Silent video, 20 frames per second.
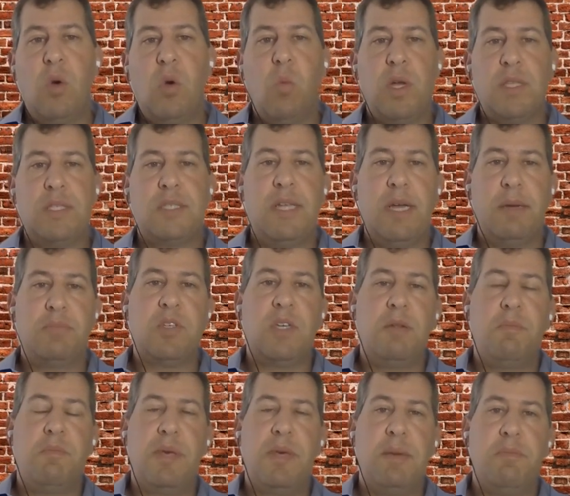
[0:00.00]
What steps
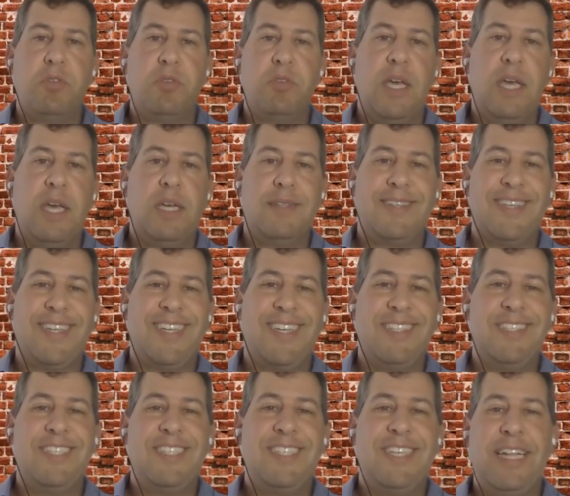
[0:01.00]
can people take to
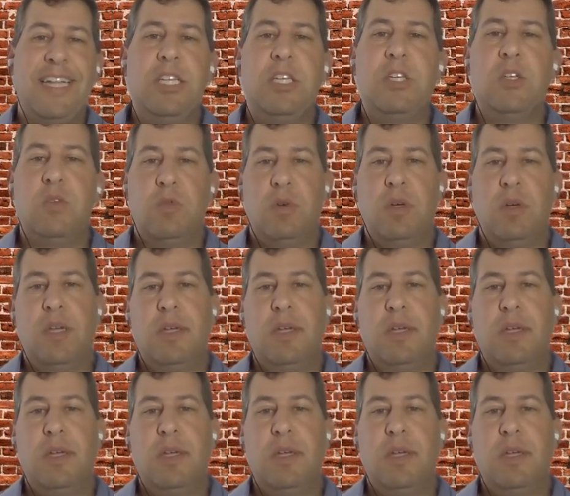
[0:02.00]
continue